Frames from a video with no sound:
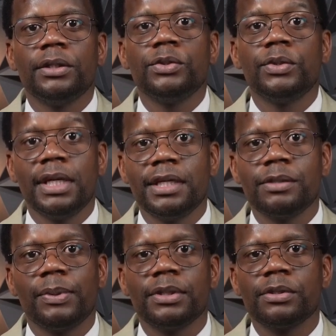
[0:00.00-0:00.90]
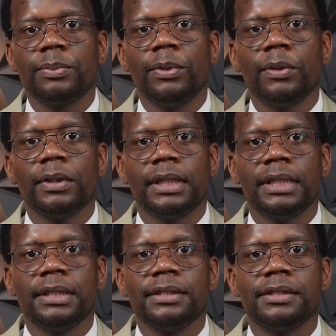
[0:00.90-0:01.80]
Today's principle
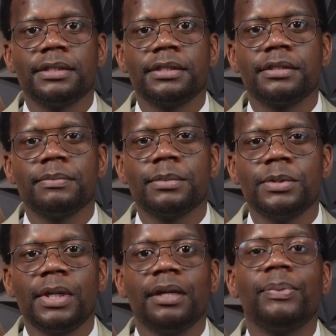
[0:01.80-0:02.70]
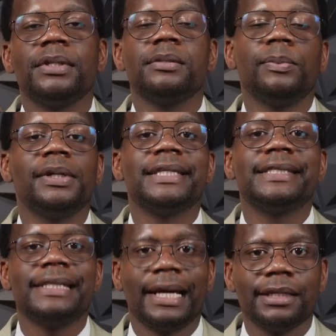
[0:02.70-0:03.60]
is not a principle as
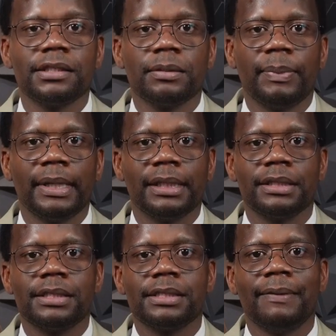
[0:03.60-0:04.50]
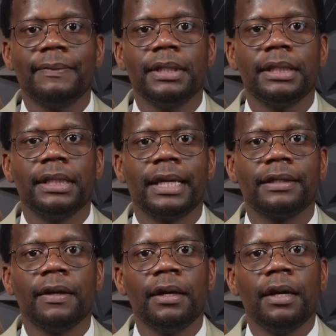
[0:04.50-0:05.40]
such, but it's something
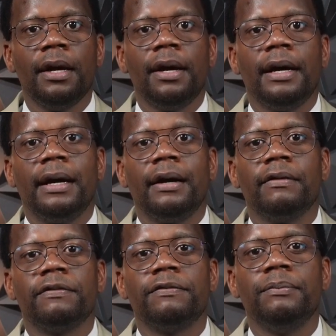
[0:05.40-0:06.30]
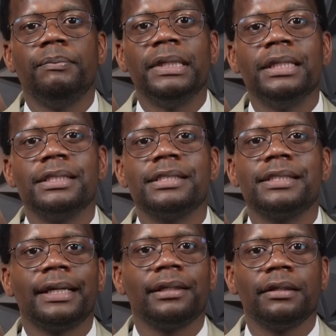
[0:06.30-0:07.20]
that I've been
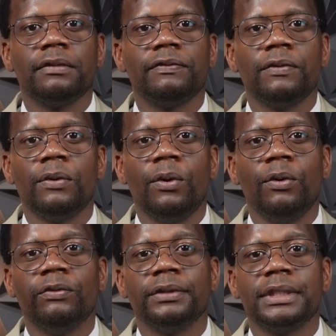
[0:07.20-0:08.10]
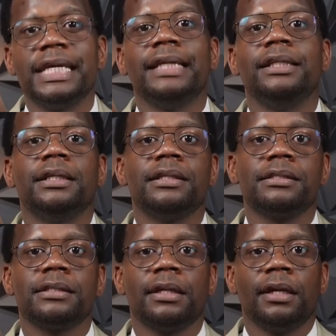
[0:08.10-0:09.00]
studying for over 10
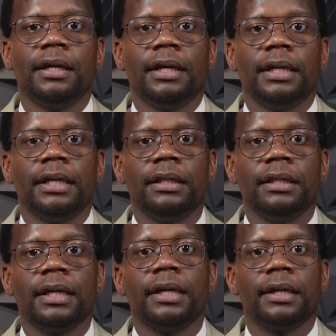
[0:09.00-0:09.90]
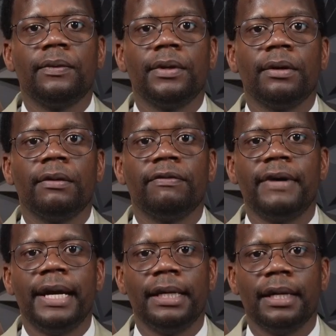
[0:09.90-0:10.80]
years in the area of
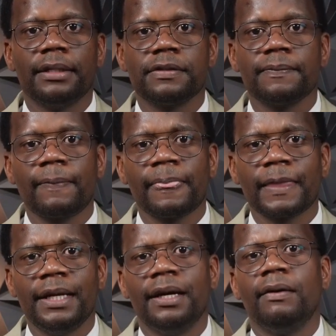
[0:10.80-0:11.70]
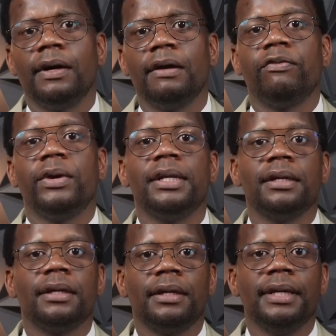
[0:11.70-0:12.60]
finance. Now, I've read
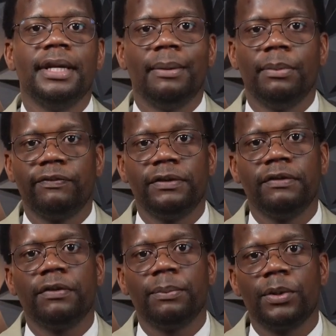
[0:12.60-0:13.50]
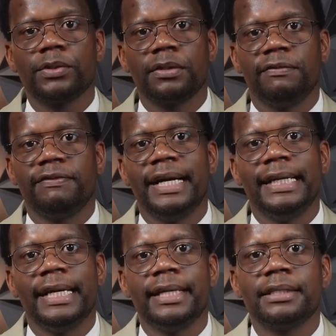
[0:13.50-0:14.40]
a number of different books on
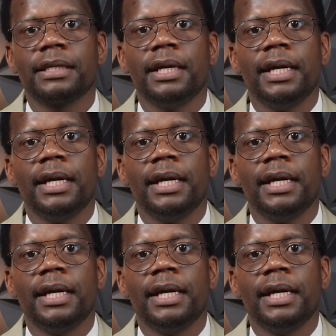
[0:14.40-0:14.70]
finance,